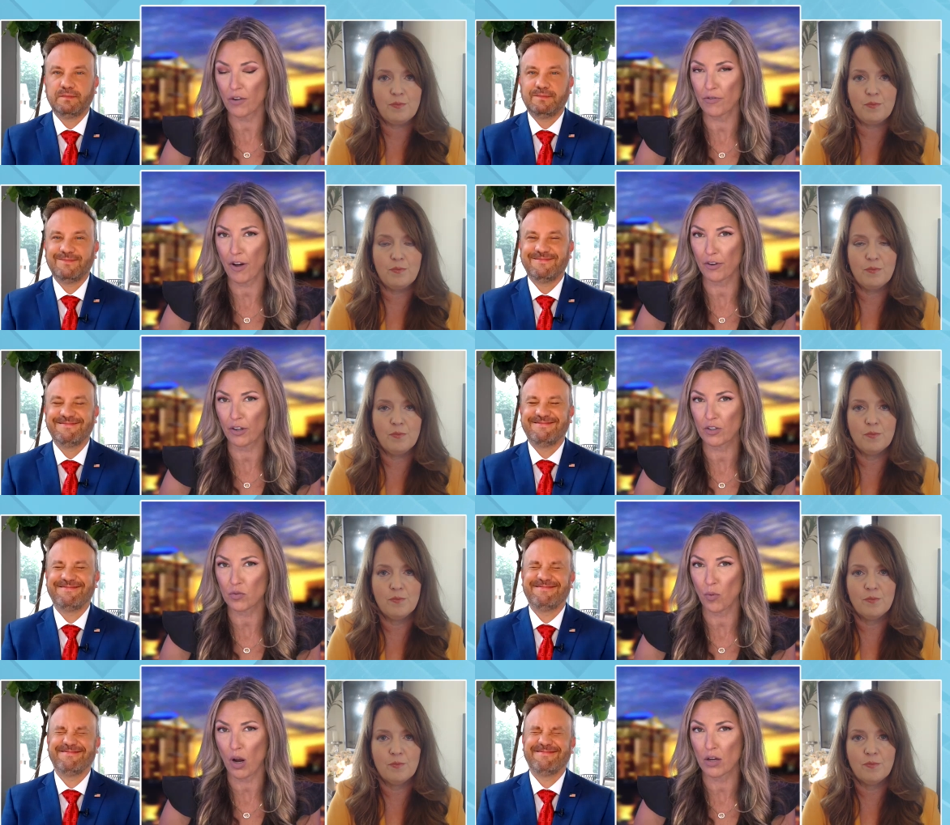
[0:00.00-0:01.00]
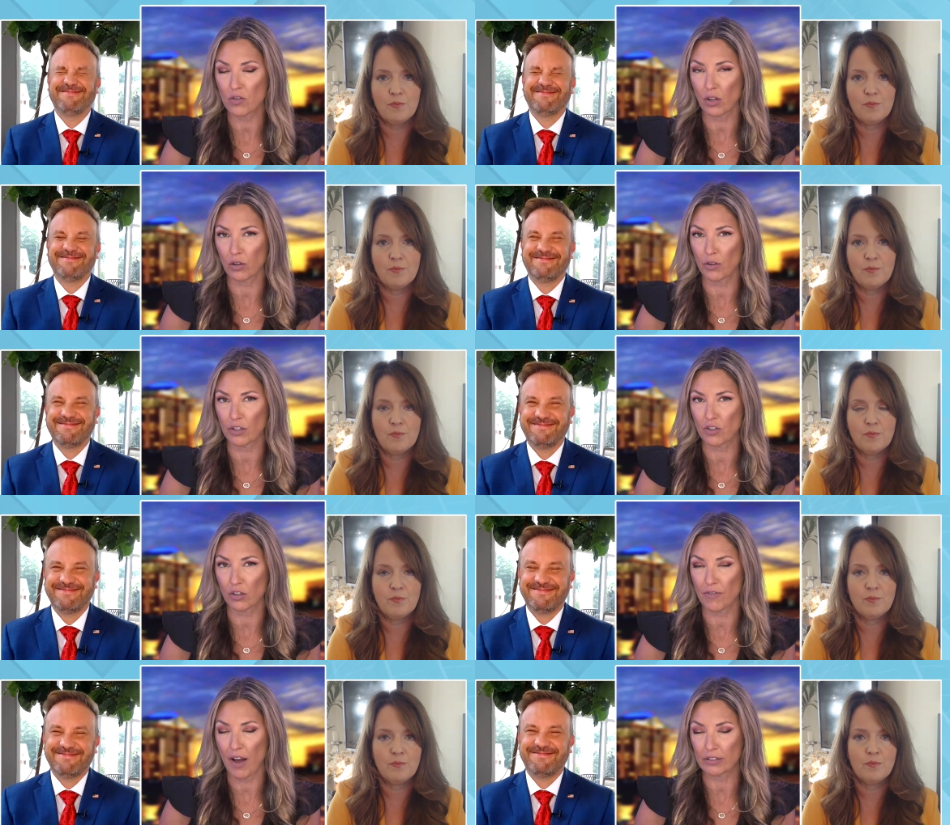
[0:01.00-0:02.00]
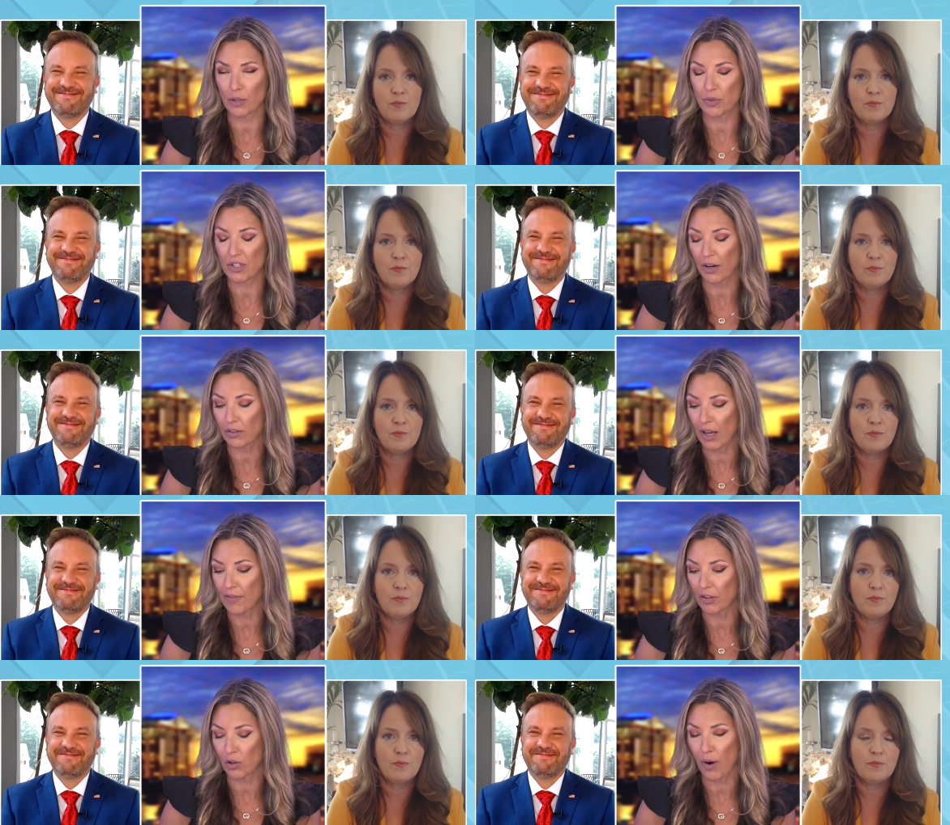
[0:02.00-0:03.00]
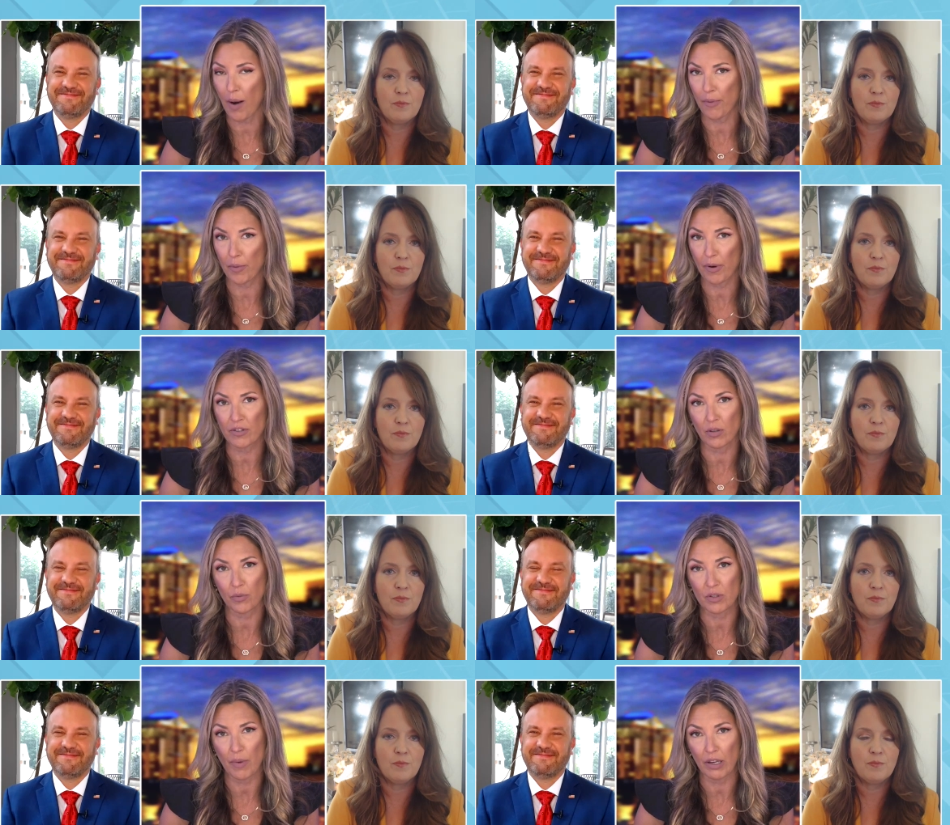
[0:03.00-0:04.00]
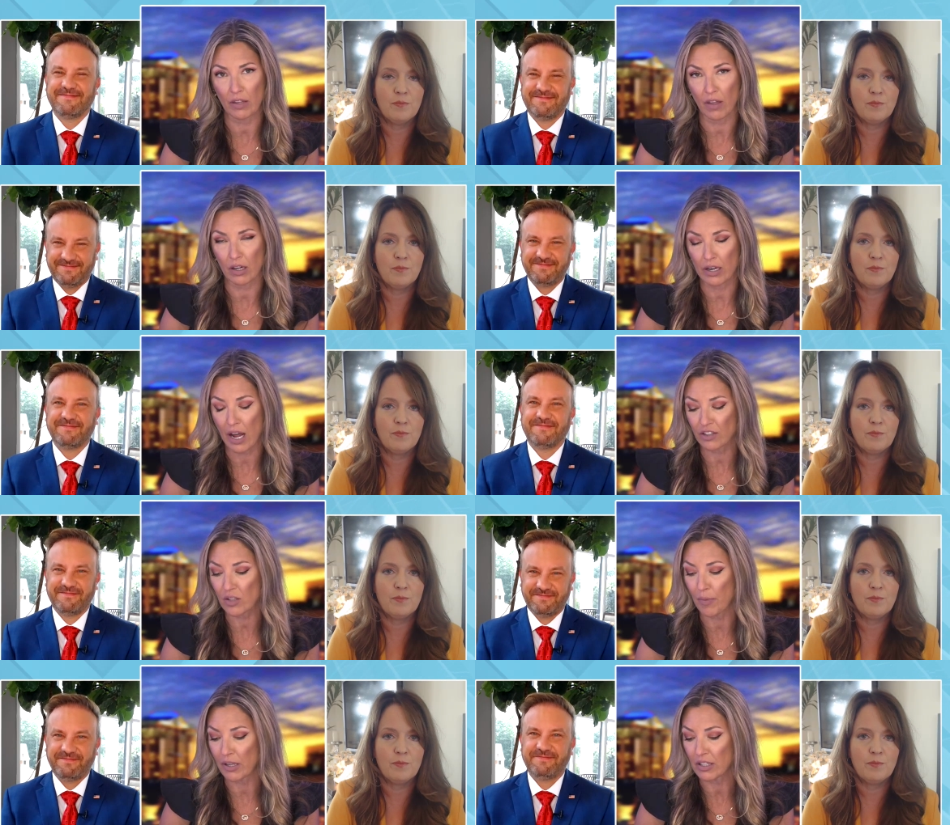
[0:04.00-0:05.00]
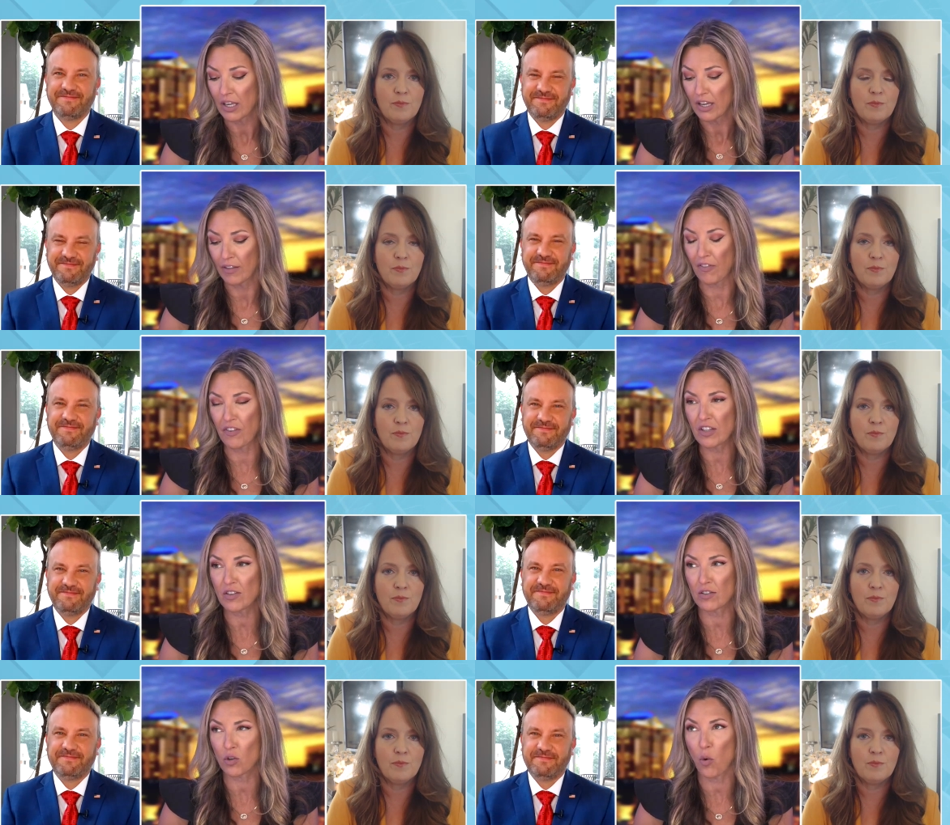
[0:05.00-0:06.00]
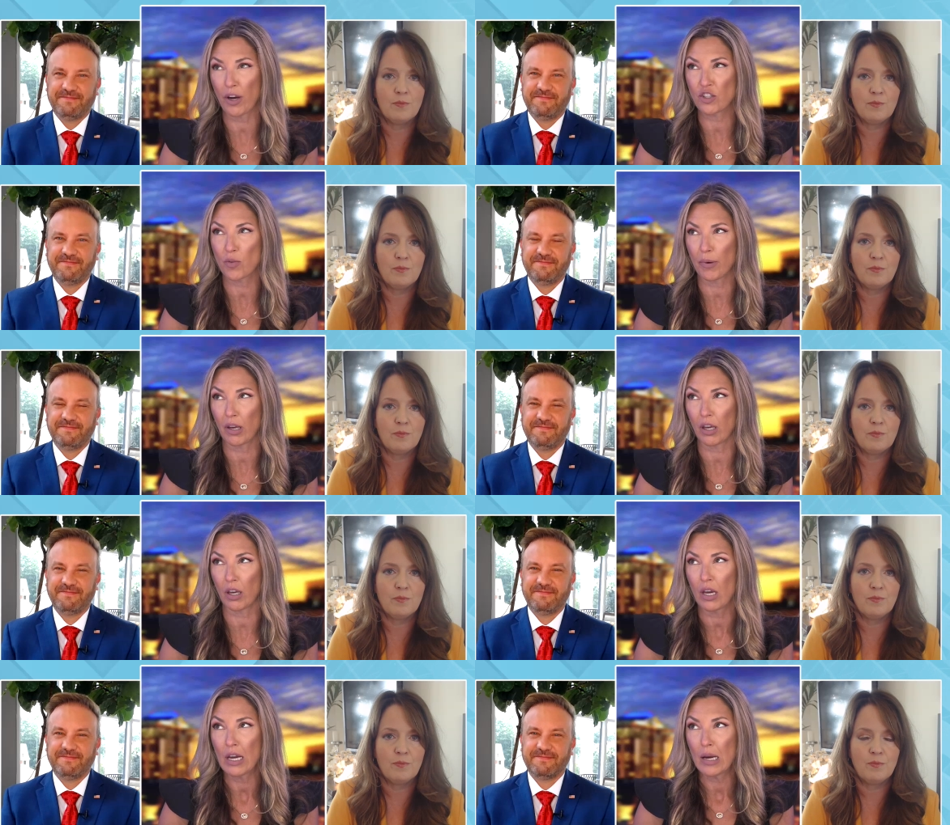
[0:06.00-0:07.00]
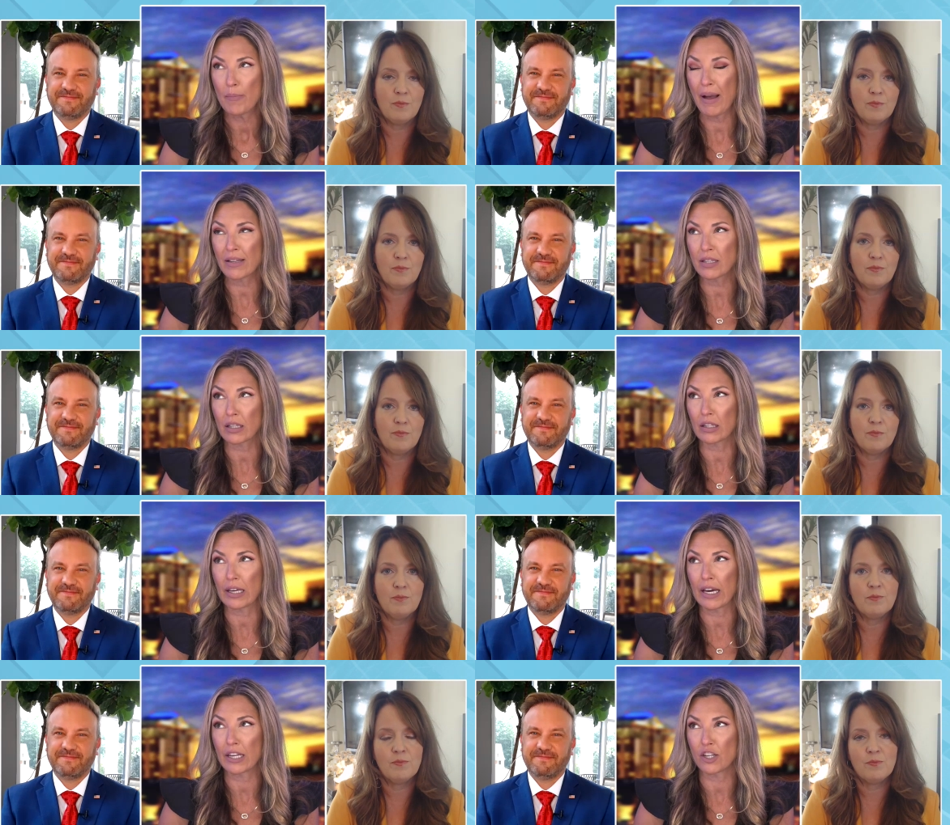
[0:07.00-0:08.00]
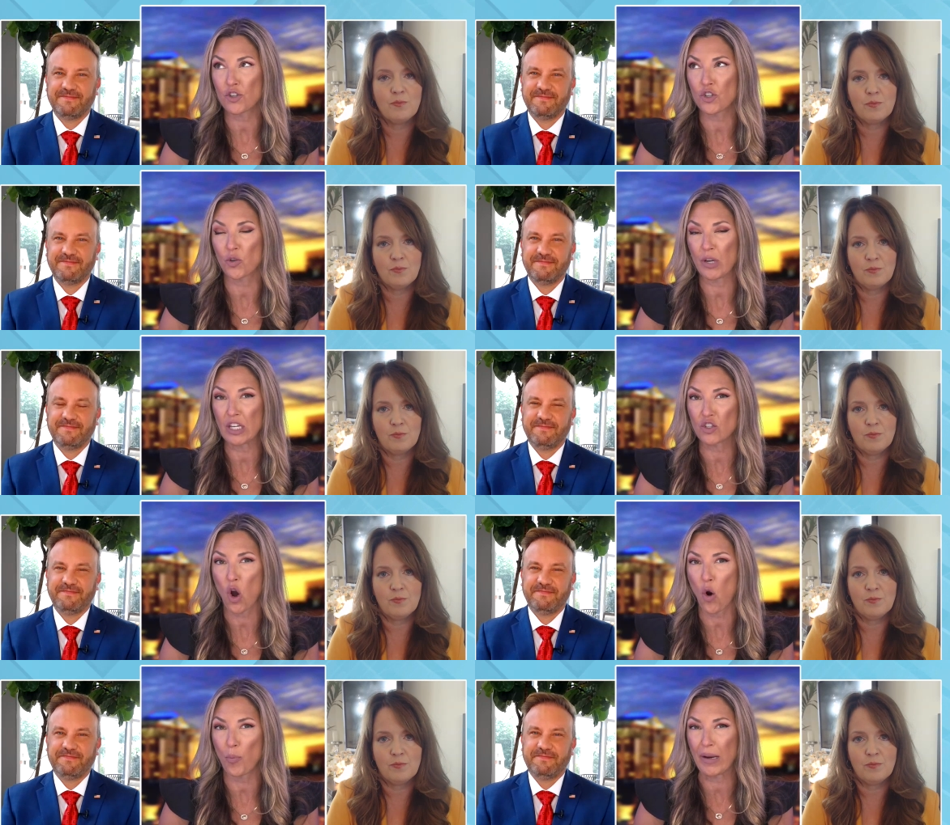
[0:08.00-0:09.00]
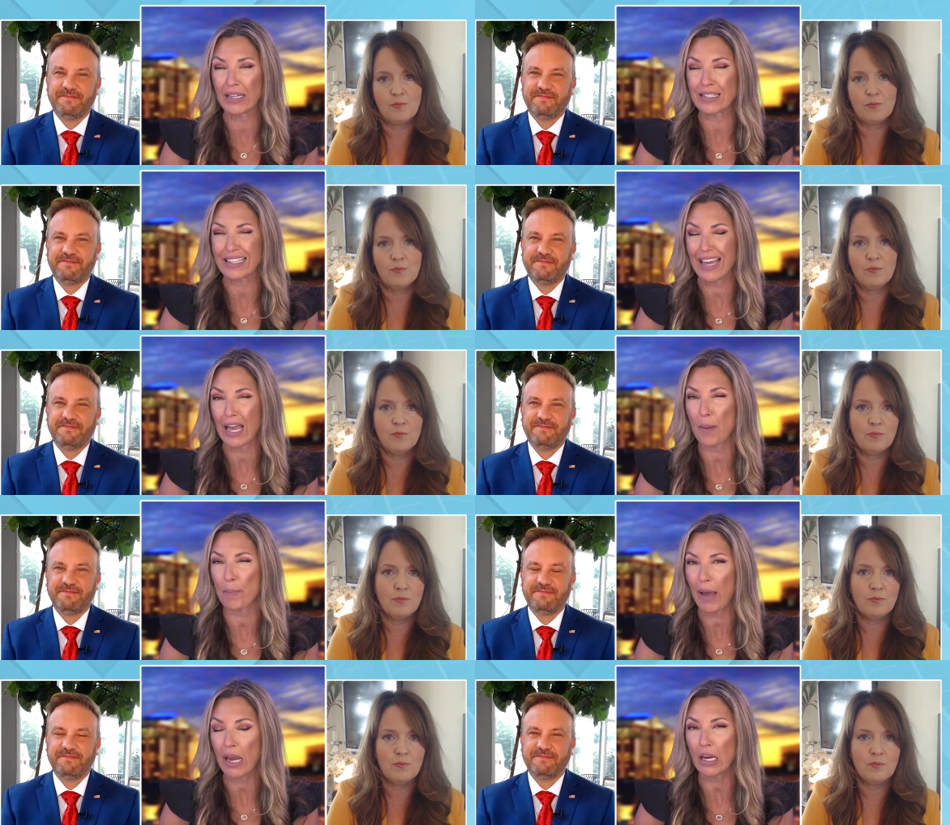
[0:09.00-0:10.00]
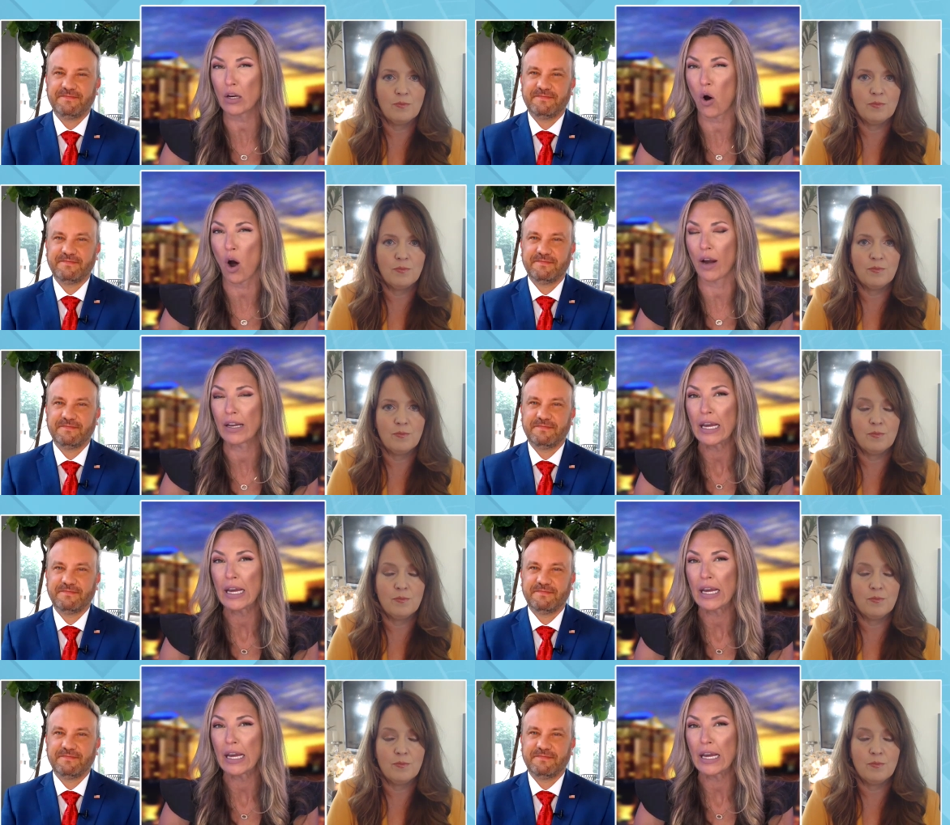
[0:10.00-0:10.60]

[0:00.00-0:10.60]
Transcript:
Speaker 1: Fredericks was alluding to the fact he was there live on the ground when the president was making that announcement that this is going to be basically an issue he's hoping to campaign on.